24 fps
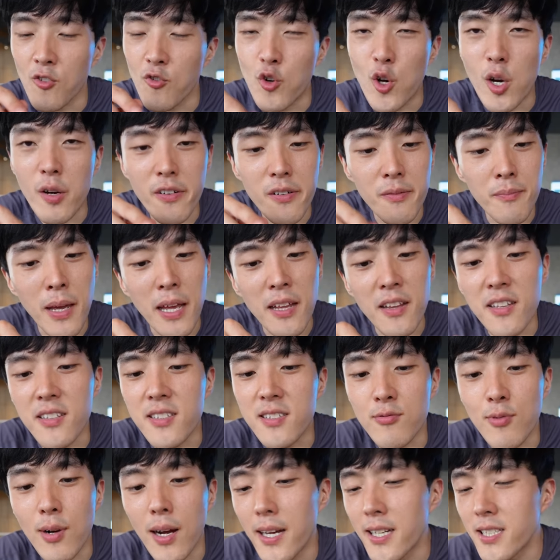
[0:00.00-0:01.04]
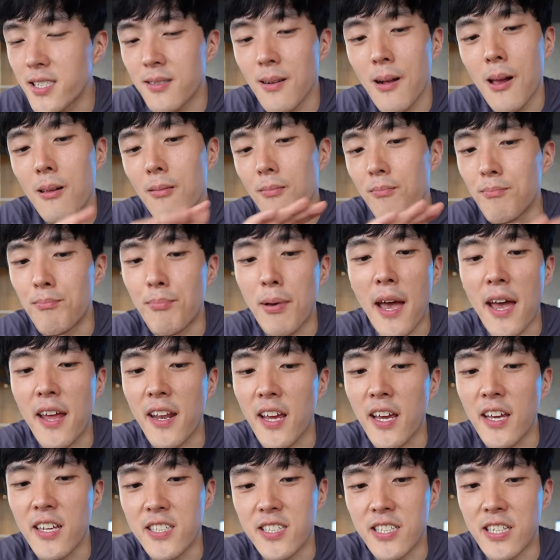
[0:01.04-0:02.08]
Whoever made this rice, bad
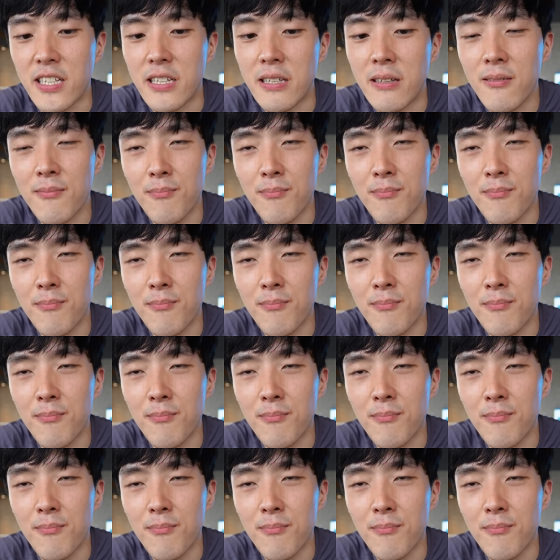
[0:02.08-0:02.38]
Asian.